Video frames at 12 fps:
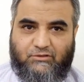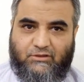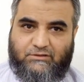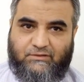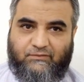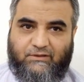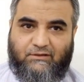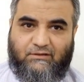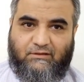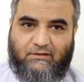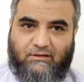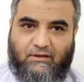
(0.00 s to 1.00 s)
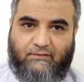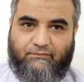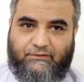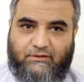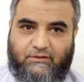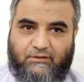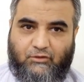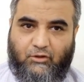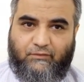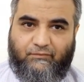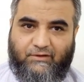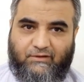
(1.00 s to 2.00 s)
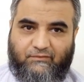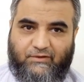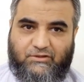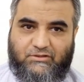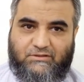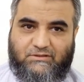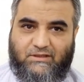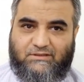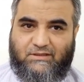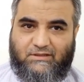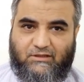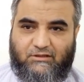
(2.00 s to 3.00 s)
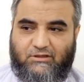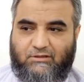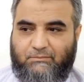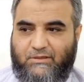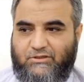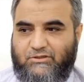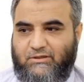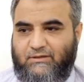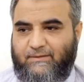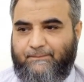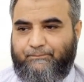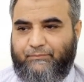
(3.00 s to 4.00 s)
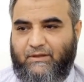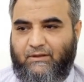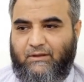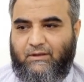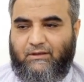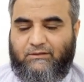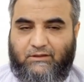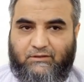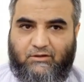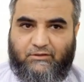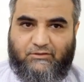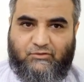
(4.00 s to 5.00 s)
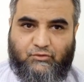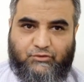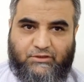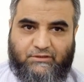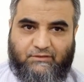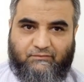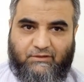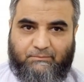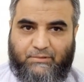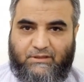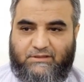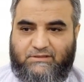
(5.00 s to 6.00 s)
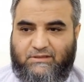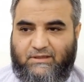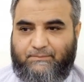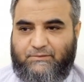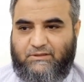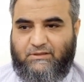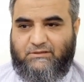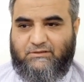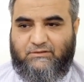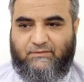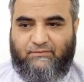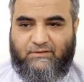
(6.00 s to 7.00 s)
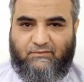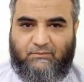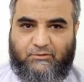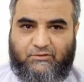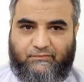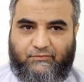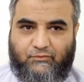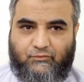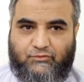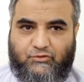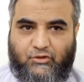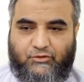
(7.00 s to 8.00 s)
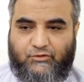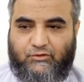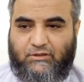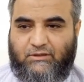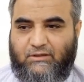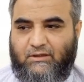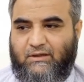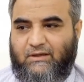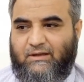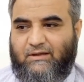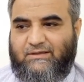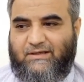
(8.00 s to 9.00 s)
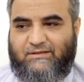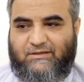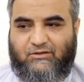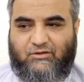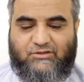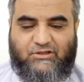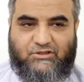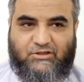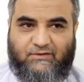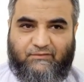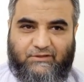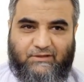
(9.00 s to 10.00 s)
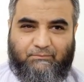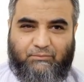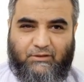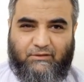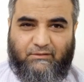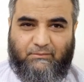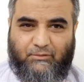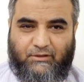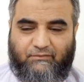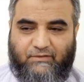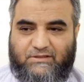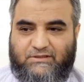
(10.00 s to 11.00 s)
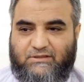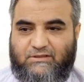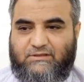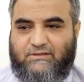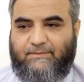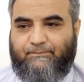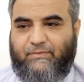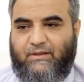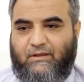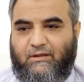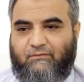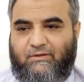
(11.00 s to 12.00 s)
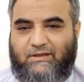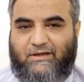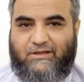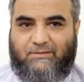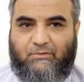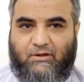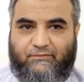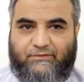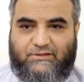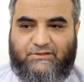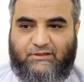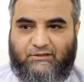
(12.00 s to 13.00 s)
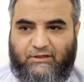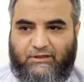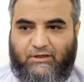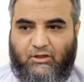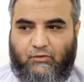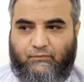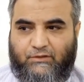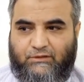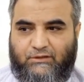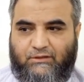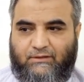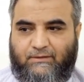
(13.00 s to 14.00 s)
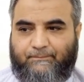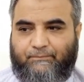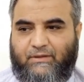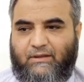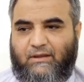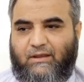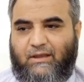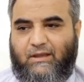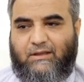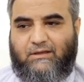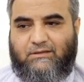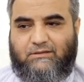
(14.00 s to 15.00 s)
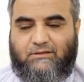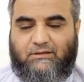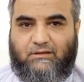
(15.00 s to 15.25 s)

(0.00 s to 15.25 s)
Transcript: classical of the non-infectious, as I earlier mentioned, they are not associated with pus, abscess, they will be diffuse, nodular, tender congestion of deep blood vessels with edema of the sclera over there. And